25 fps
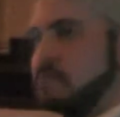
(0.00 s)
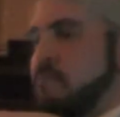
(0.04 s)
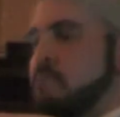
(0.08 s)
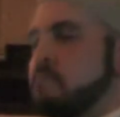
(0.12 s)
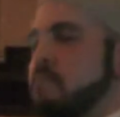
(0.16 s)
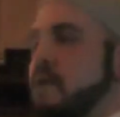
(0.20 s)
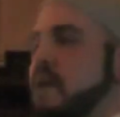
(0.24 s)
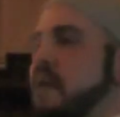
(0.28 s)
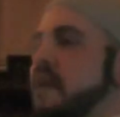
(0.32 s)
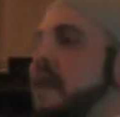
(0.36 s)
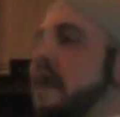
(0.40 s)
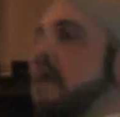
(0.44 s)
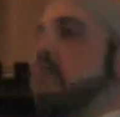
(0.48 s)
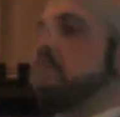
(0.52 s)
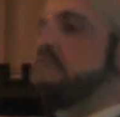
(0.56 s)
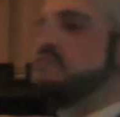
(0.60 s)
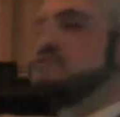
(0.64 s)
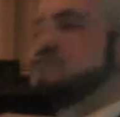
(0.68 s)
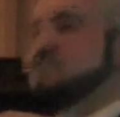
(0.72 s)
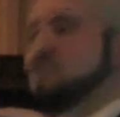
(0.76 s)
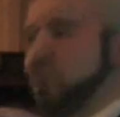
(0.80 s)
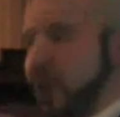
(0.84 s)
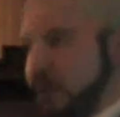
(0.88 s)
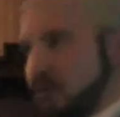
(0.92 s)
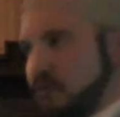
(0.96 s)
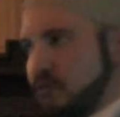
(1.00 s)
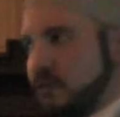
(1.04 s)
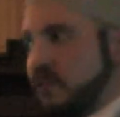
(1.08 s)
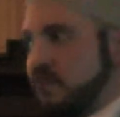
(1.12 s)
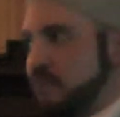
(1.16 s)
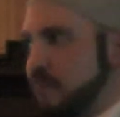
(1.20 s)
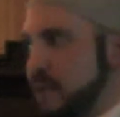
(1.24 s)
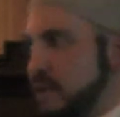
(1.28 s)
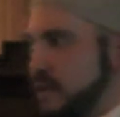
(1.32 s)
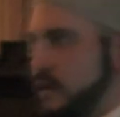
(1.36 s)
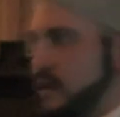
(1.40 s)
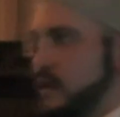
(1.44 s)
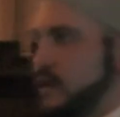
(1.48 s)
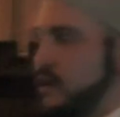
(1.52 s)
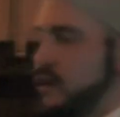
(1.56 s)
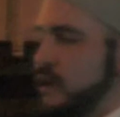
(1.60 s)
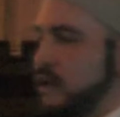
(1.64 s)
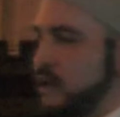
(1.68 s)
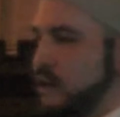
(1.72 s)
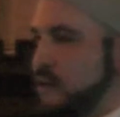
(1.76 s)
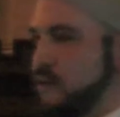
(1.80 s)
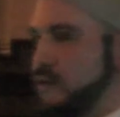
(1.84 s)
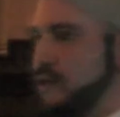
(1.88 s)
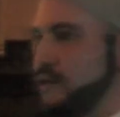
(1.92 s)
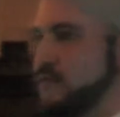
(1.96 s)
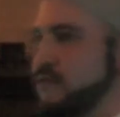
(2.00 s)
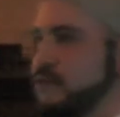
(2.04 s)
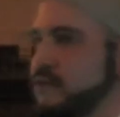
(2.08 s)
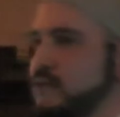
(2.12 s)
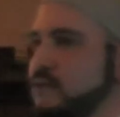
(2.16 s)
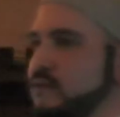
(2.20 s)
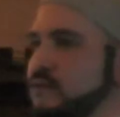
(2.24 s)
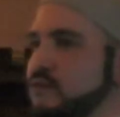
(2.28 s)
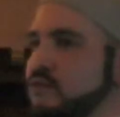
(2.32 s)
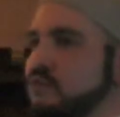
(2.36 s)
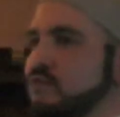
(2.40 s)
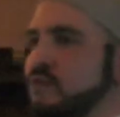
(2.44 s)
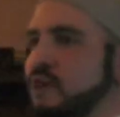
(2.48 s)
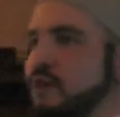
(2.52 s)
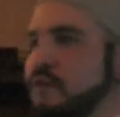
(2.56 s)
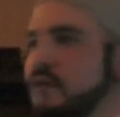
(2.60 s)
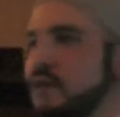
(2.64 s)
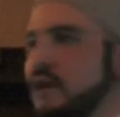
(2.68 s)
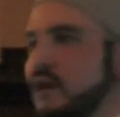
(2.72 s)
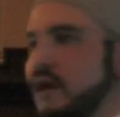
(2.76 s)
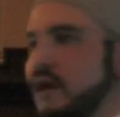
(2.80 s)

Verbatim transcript: Man has, generally speaking, increased physical strength.